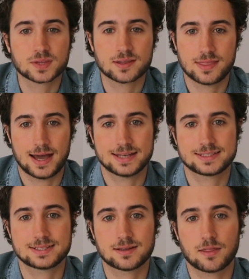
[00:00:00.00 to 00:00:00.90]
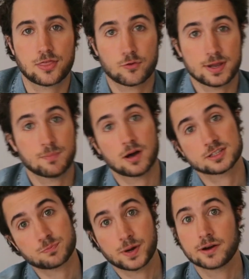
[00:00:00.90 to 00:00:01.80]
that 3
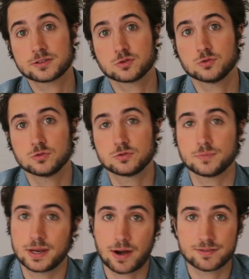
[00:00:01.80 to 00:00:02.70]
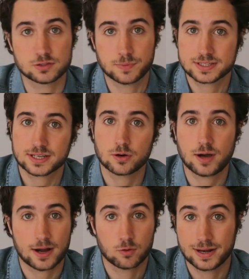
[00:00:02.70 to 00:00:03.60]
months prior to me arriving to Mexico
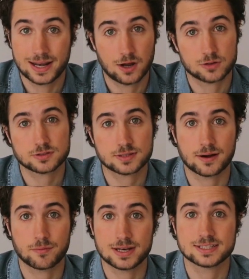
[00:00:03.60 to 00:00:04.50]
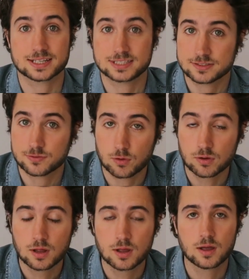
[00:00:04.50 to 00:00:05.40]
had already launched a really successful
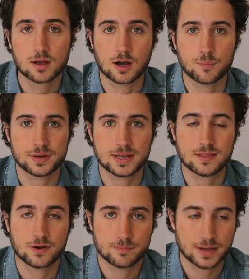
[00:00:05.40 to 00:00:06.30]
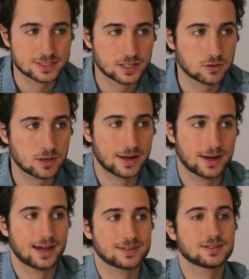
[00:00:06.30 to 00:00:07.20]
company there in Mexico and
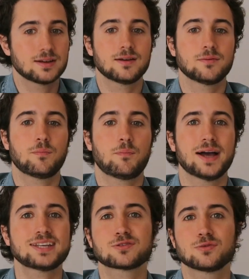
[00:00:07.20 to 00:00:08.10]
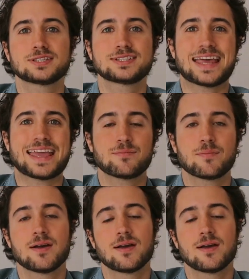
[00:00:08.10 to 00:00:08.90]
had passed through the same